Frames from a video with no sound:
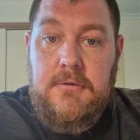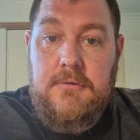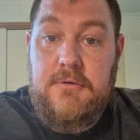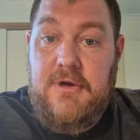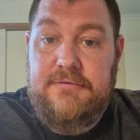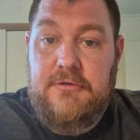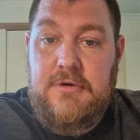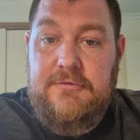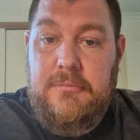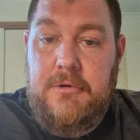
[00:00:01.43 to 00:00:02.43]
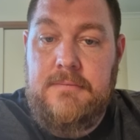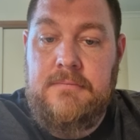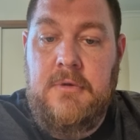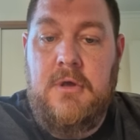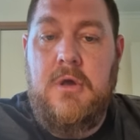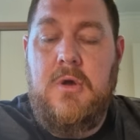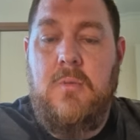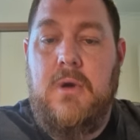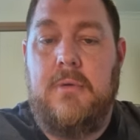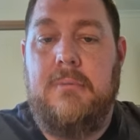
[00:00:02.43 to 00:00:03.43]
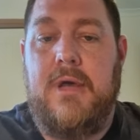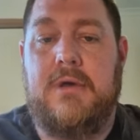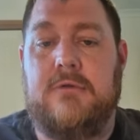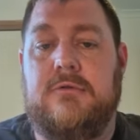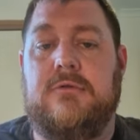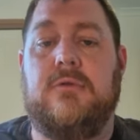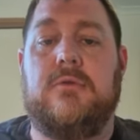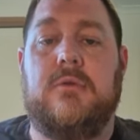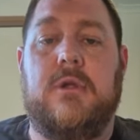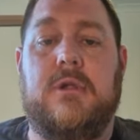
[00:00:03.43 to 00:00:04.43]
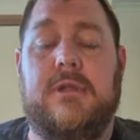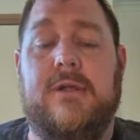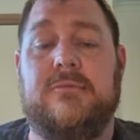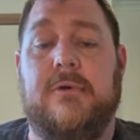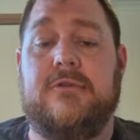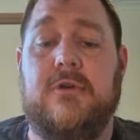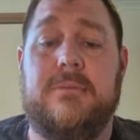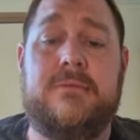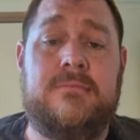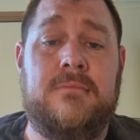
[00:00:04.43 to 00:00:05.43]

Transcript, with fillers: Good afternoon, everybody. Welcome back to Clouds by Simon.